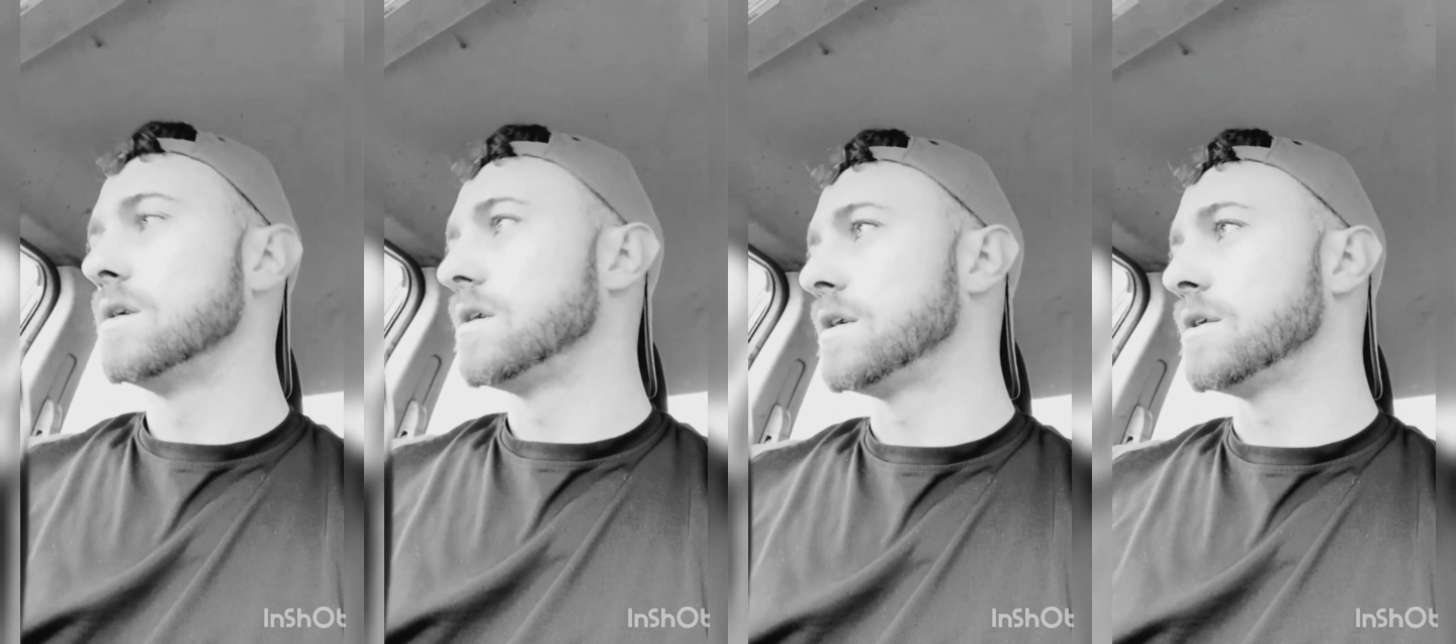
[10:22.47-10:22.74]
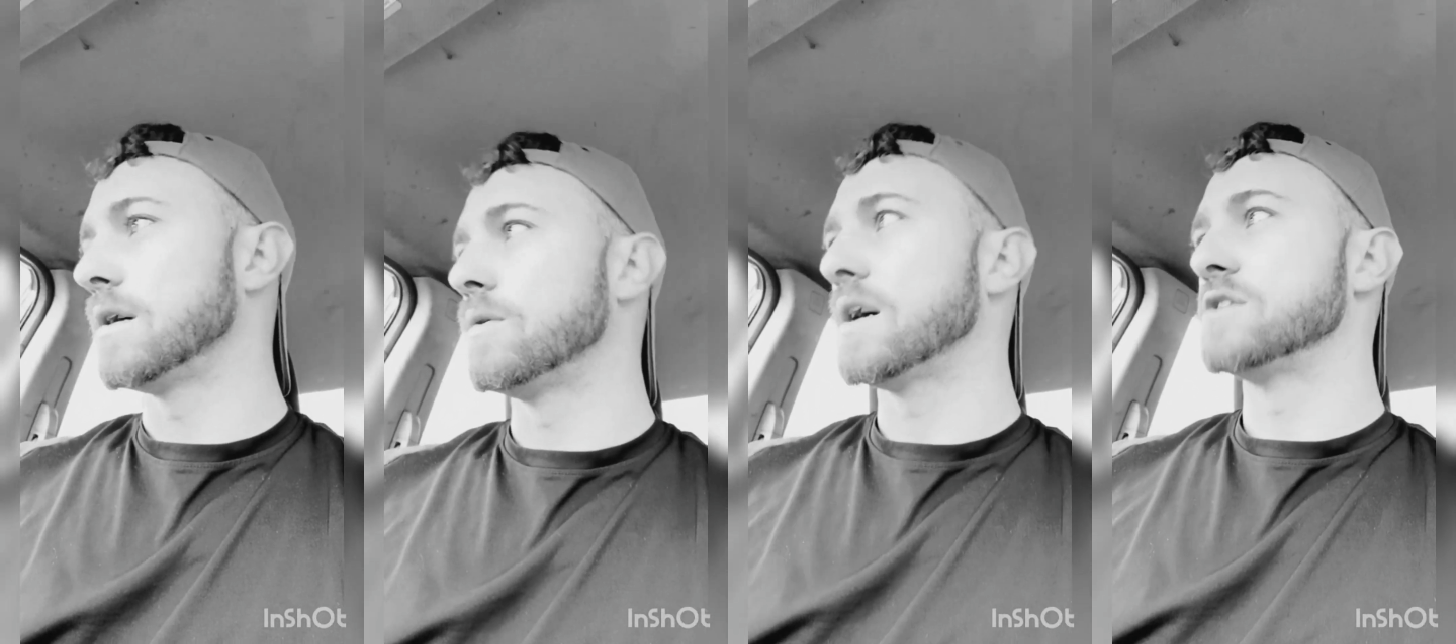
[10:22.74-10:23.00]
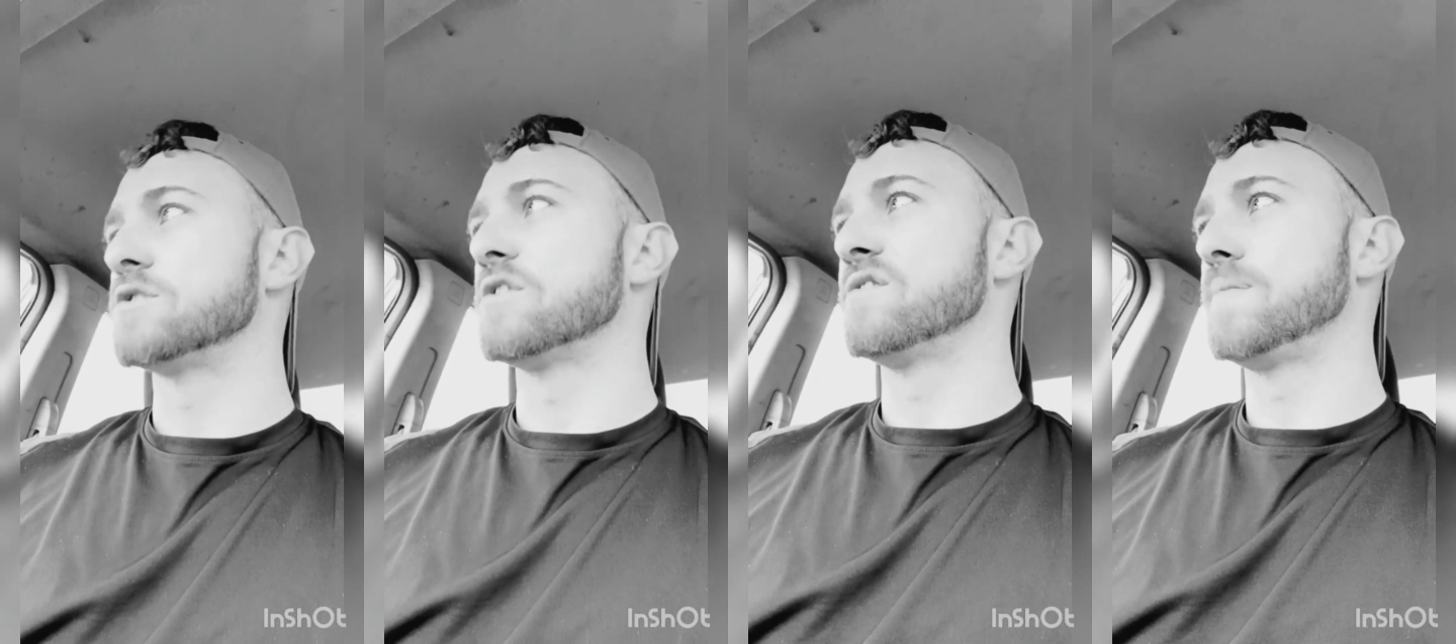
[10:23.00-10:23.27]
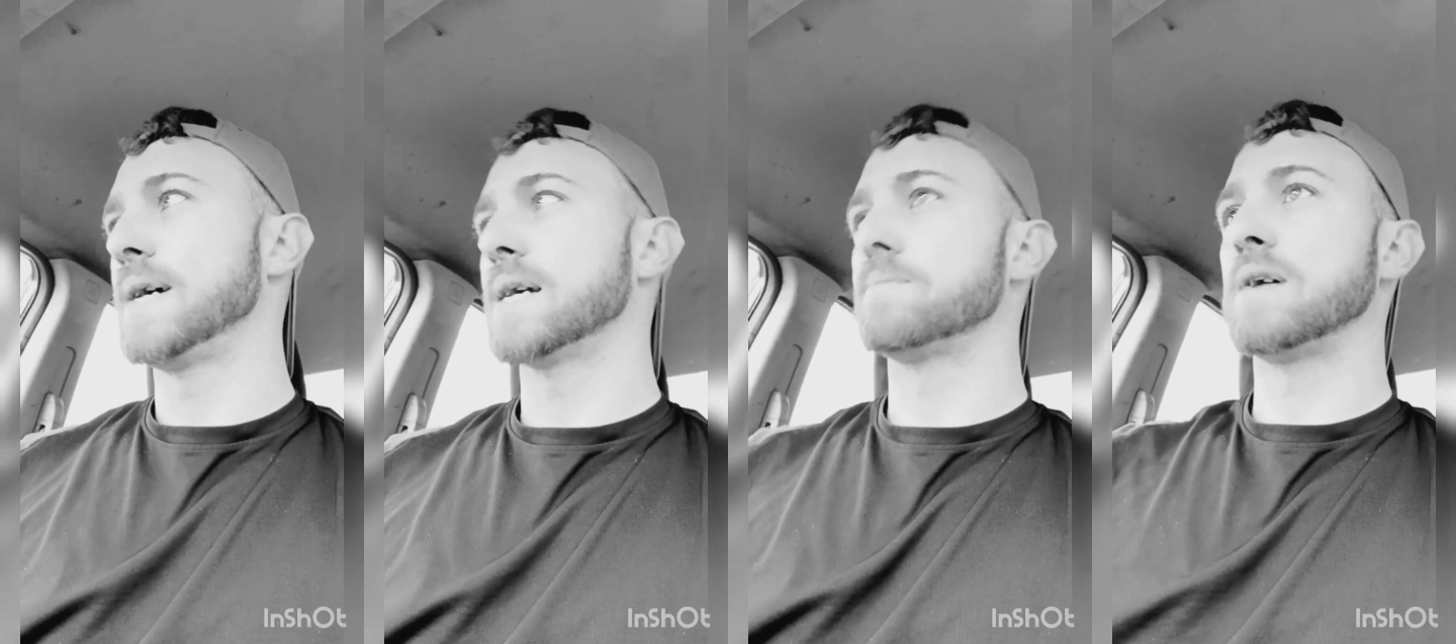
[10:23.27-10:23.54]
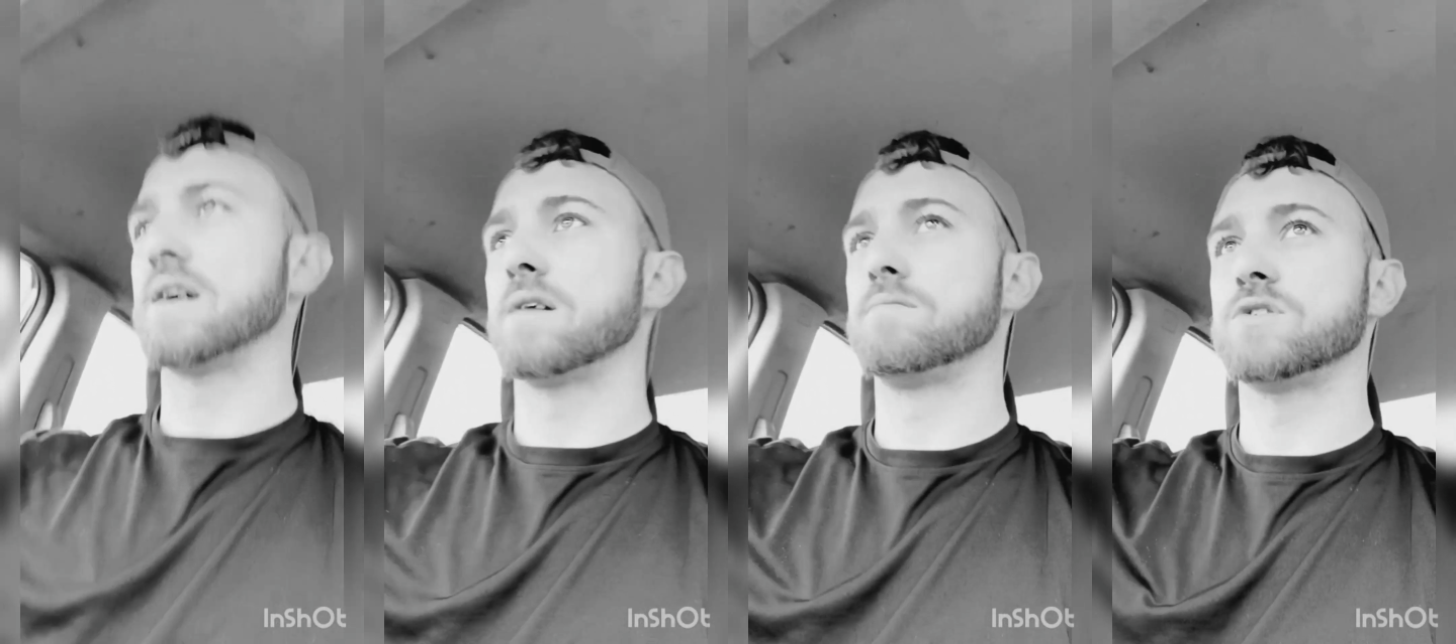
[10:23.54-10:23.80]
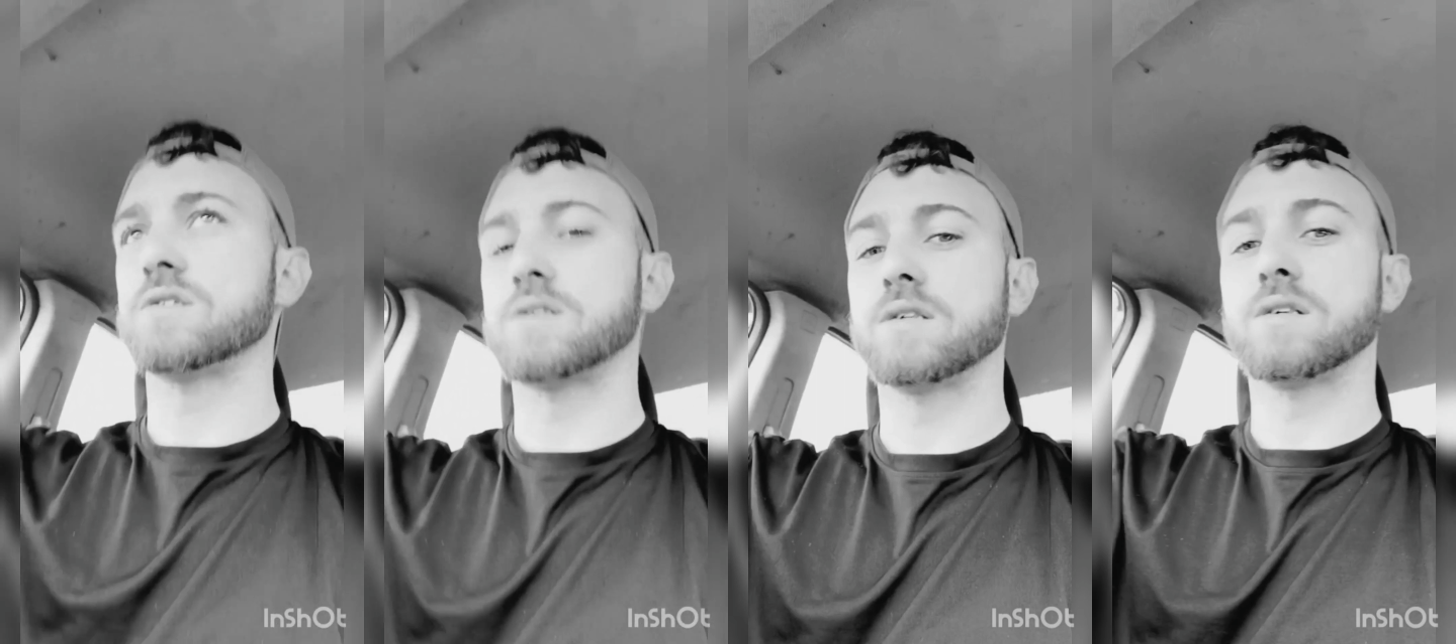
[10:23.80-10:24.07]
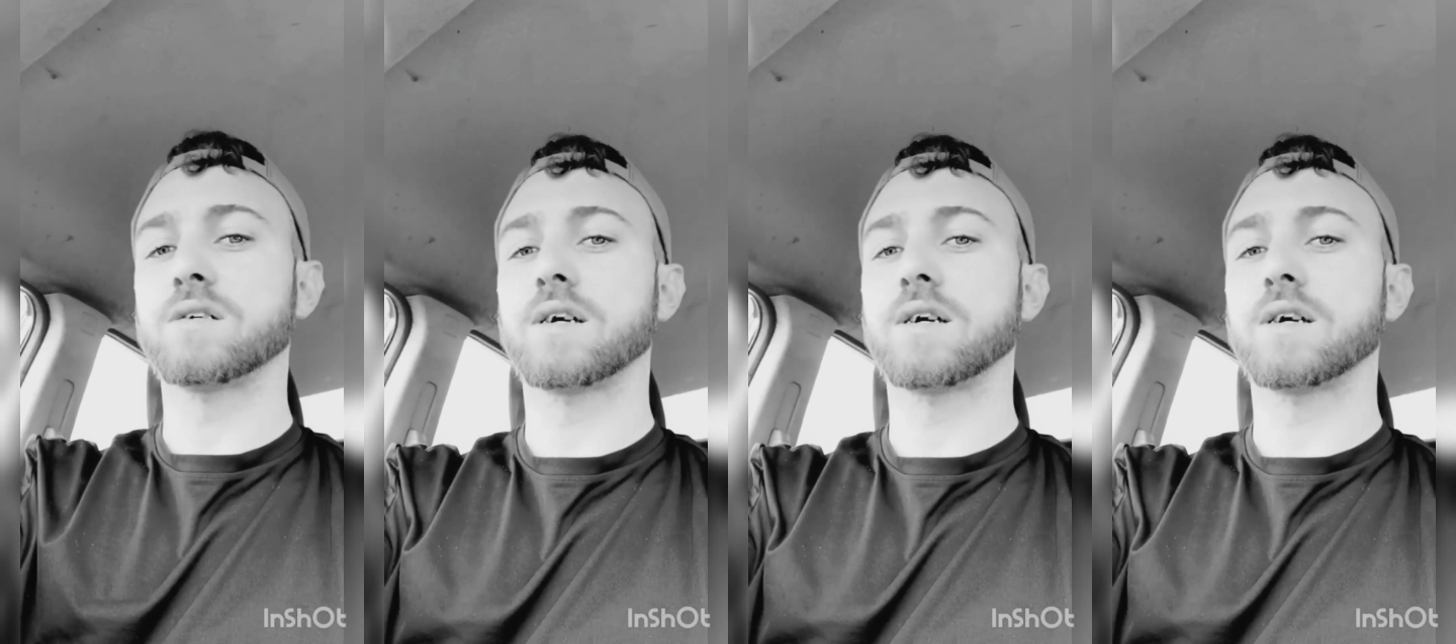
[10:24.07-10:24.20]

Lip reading: You know, I drove back by him just to